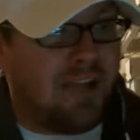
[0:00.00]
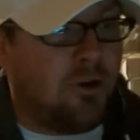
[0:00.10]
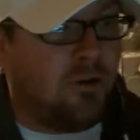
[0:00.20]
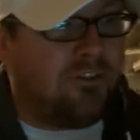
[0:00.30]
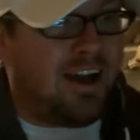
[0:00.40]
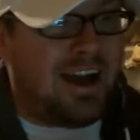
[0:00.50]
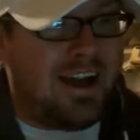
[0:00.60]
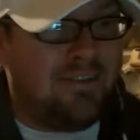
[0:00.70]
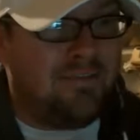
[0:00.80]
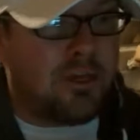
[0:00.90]

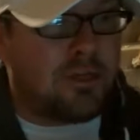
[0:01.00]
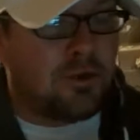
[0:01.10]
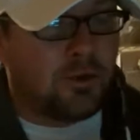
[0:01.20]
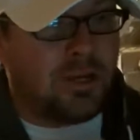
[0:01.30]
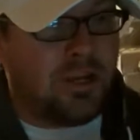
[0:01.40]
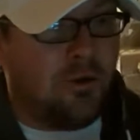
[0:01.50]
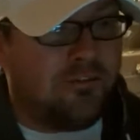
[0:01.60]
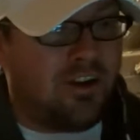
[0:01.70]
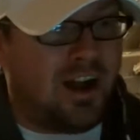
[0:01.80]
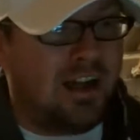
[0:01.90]

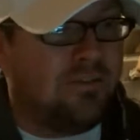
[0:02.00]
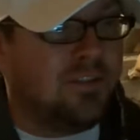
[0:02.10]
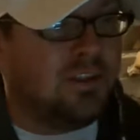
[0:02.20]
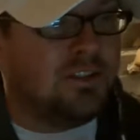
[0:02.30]
505,305